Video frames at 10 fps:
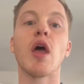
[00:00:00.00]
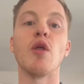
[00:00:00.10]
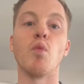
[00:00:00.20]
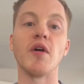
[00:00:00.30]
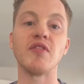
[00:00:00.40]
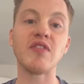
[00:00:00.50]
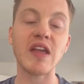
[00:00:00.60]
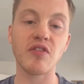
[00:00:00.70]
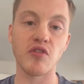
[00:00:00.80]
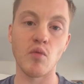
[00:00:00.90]
and what
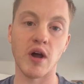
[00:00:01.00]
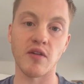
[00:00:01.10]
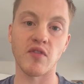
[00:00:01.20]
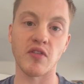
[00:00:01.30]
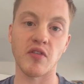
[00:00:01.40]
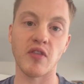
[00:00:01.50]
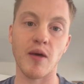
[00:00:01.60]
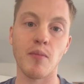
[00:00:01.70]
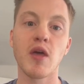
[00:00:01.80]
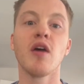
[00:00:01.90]
dates you want to visit
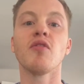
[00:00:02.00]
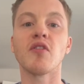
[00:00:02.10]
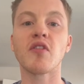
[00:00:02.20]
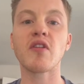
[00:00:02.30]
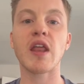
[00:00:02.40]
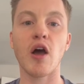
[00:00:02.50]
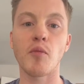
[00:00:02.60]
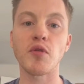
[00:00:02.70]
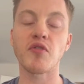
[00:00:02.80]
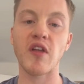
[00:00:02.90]
them. This is going to
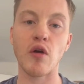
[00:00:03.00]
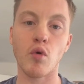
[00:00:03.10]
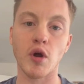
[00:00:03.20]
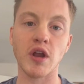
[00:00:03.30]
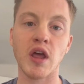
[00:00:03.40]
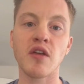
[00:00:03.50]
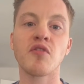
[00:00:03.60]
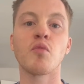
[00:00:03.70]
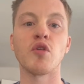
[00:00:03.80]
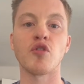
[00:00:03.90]
help you stay
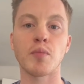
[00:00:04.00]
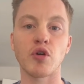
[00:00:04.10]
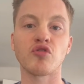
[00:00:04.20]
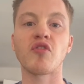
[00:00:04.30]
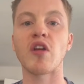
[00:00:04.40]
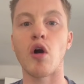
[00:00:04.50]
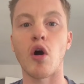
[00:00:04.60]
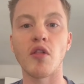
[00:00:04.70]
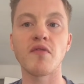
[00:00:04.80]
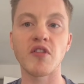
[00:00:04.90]
organized when you're purchasing
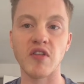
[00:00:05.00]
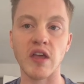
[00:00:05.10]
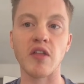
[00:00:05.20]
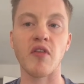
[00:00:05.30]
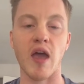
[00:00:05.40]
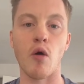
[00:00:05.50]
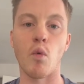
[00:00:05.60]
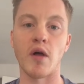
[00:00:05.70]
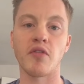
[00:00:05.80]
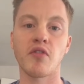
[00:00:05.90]
all of the tickets at
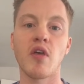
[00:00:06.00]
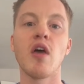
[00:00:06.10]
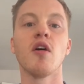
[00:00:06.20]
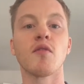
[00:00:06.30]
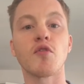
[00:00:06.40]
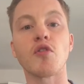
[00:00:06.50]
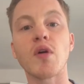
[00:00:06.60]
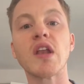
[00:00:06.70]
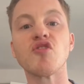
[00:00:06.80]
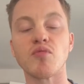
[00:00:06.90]
once. For the
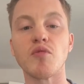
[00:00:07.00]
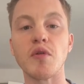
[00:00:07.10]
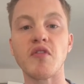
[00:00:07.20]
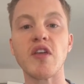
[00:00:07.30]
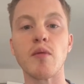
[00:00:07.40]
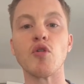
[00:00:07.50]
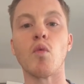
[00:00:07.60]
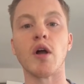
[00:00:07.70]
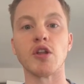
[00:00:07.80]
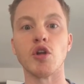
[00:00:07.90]
Grand Egyptian Museum, you'll
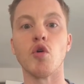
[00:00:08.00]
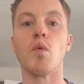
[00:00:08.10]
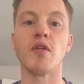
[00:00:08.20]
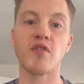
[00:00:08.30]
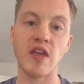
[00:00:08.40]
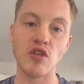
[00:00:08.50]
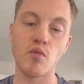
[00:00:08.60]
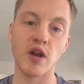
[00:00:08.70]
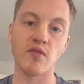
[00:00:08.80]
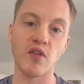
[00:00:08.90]
want to note what date you
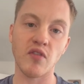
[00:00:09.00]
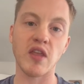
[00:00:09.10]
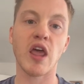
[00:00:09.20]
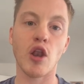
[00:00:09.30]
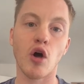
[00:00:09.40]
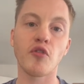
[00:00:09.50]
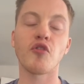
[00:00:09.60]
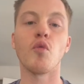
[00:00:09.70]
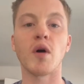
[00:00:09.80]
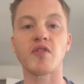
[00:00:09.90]
want to visit and also
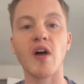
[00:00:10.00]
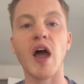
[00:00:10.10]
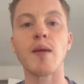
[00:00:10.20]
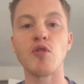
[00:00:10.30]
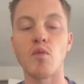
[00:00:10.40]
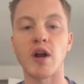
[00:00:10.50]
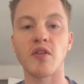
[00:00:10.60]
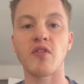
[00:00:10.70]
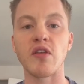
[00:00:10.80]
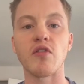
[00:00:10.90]
what time you want to
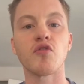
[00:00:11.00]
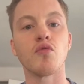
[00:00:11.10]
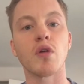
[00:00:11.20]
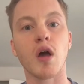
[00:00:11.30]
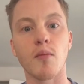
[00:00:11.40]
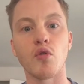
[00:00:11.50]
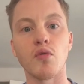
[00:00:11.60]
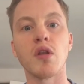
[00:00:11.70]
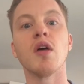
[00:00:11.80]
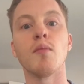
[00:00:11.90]
see the
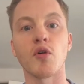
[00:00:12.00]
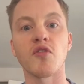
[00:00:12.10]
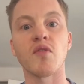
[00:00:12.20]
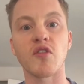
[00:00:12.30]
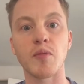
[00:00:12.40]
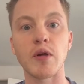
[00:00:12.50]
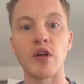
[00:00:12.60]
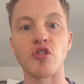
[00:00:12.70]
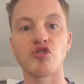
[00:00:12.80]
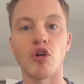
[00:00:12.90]
Tutankhamun immersive
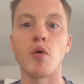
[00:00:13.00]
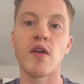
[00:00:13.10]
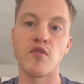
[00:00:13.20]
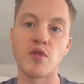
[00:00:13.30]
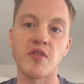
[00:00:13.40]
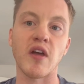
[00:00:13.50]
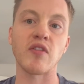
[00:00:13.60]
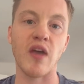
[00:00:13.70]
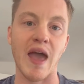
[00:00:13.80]
experience show if you decide to